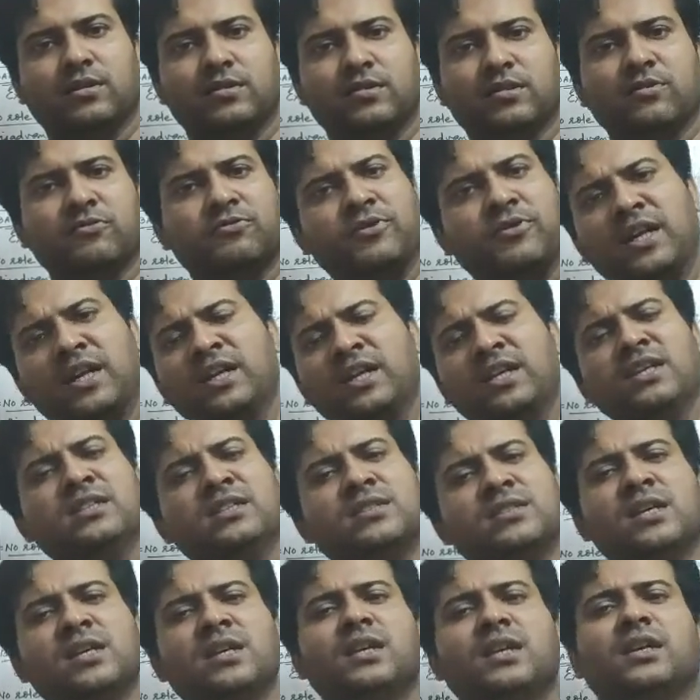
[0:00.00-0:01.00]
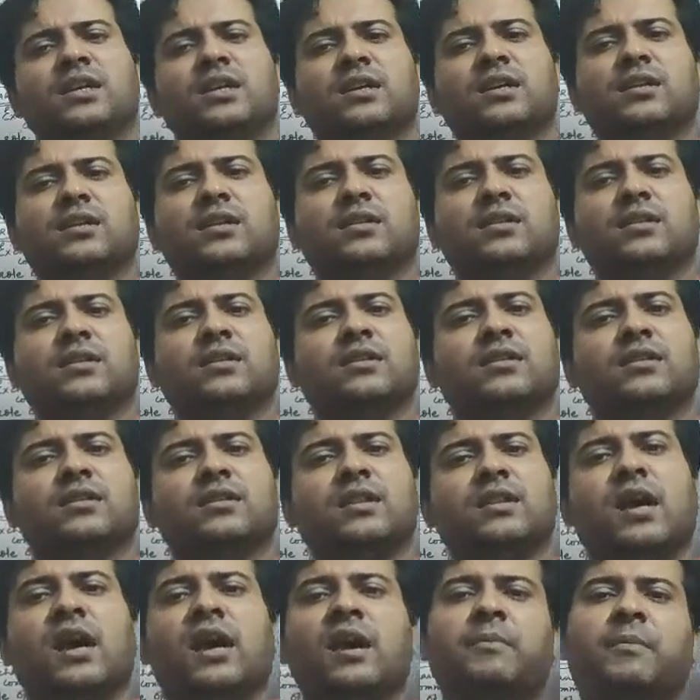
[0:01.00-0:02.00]
So very easily
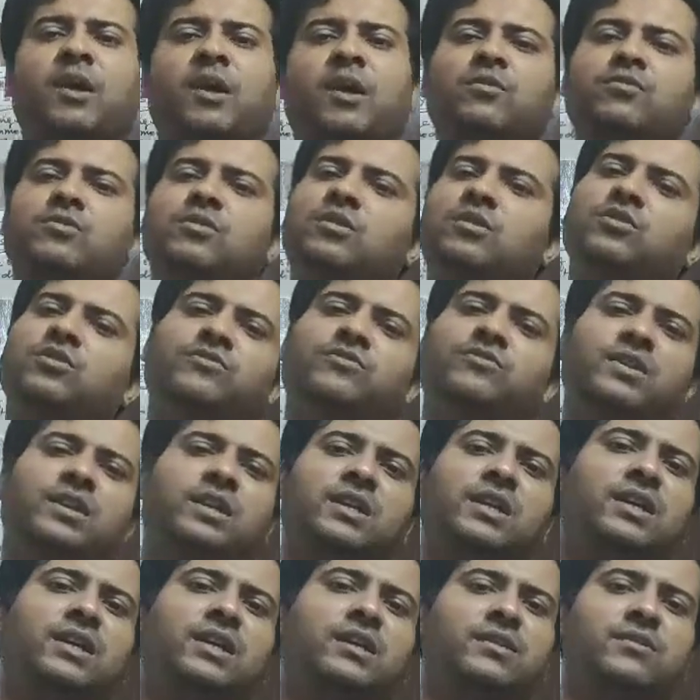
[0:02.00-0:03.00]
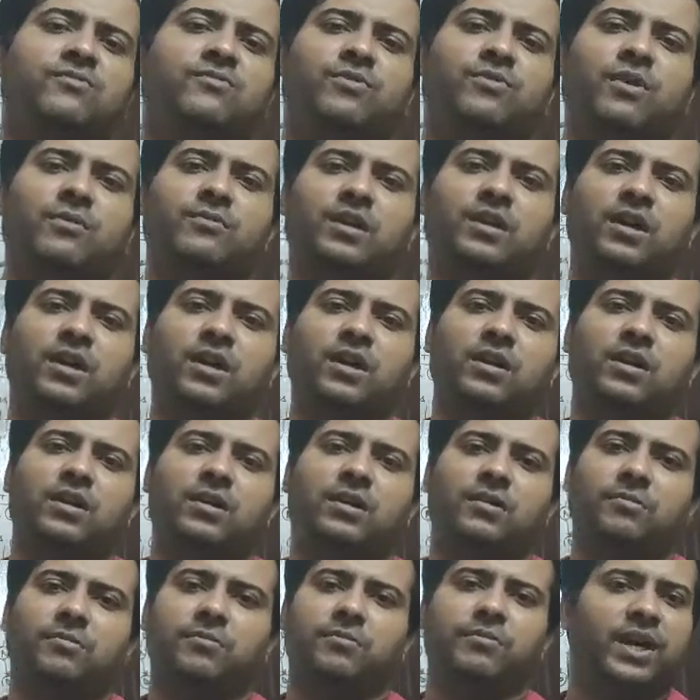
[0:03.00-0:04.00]
the amount you will get from the
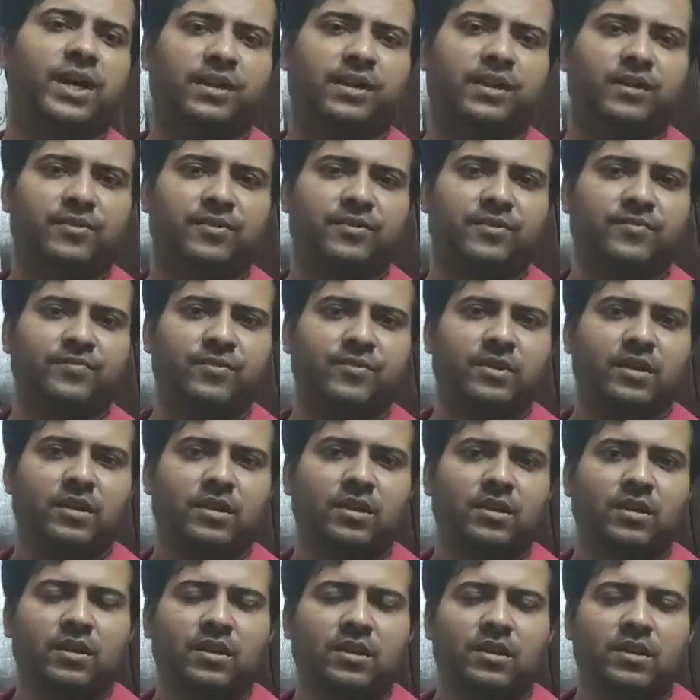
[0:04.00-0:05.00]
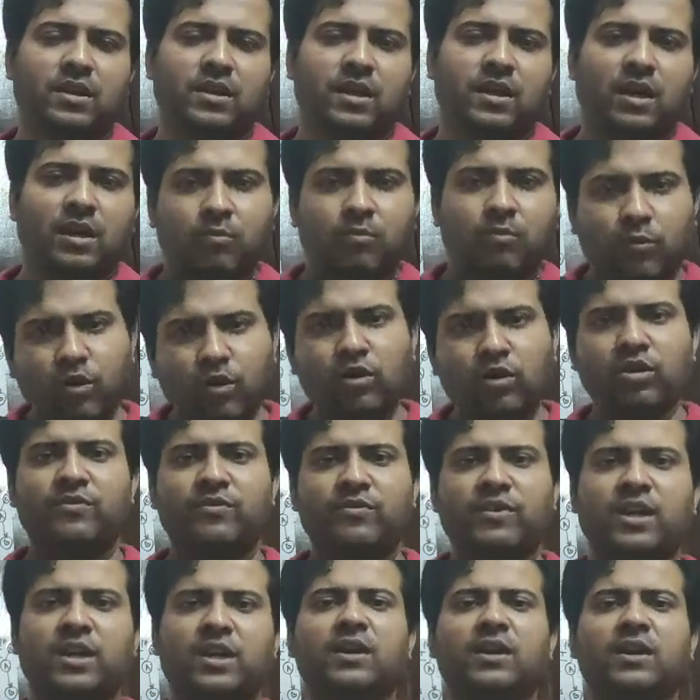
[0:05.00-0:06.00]
bank.
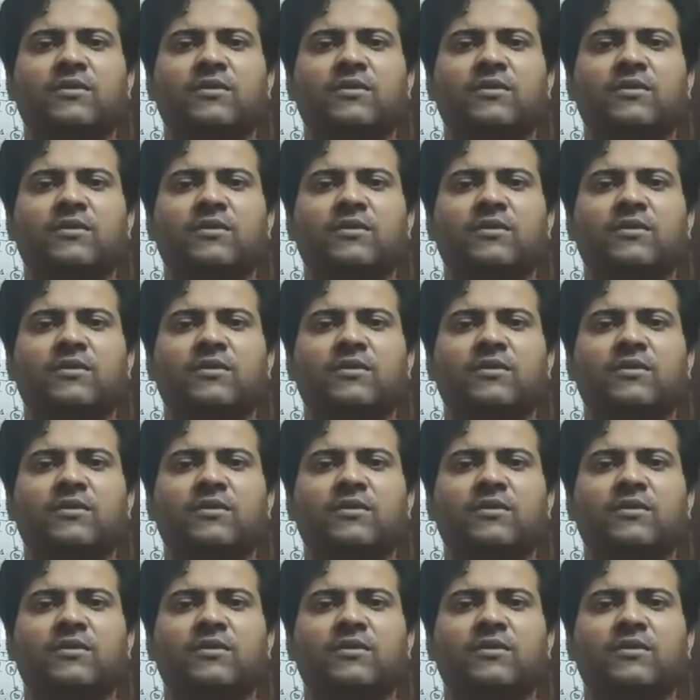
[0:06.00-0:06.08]
Moreover,